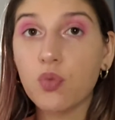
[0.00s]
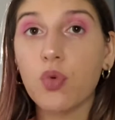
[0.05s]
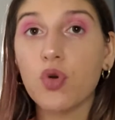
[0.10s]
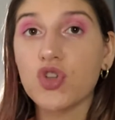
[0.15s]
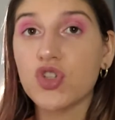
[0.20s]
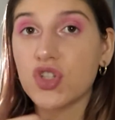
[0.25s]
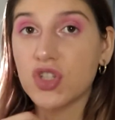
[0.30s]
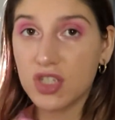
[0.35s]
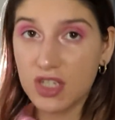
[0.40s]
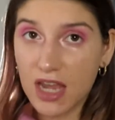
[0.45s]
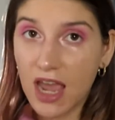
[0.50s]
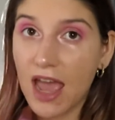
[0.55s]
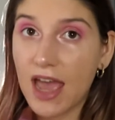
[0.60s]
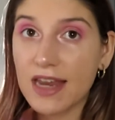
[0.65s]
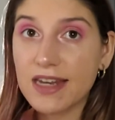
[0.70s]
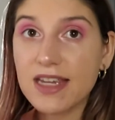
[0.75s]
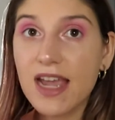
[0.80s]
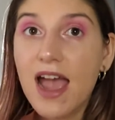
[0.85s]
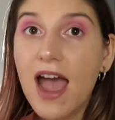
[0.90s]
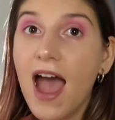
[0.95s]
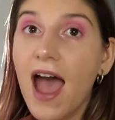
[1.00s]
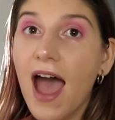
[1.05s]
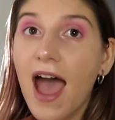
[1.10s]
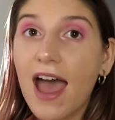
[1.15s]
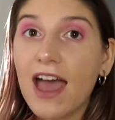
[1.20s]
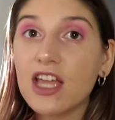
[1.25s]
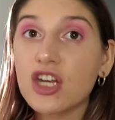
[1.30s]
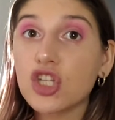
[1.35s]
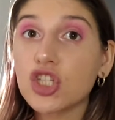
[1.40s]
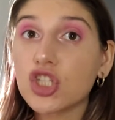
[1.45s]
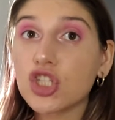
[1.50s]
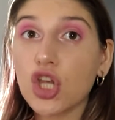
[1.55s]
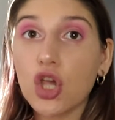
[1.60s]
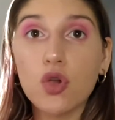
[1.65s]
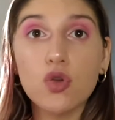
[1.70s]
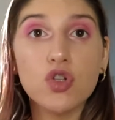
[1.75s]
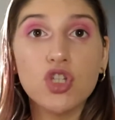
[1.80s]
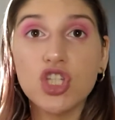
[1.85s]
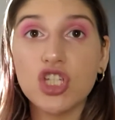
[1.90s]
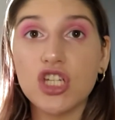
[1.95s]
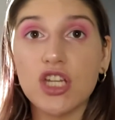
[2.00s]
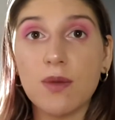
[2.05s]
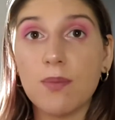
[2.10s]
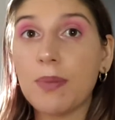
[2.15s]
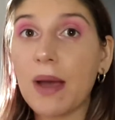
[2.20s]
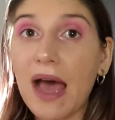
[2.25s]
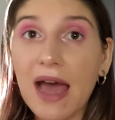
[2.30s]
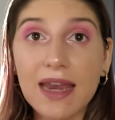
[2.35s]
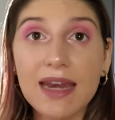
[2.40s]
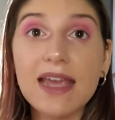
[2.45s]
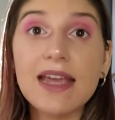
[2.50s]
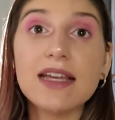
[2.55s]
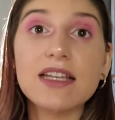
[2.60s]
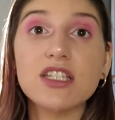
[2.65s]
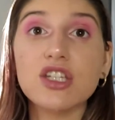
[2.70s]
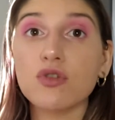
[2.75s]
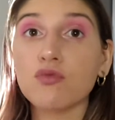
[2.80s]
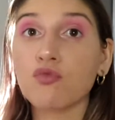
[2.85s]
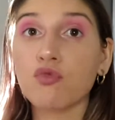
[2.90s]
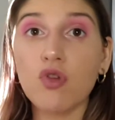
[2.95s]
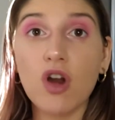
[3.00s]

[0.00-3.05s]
was dead, and so she panicked,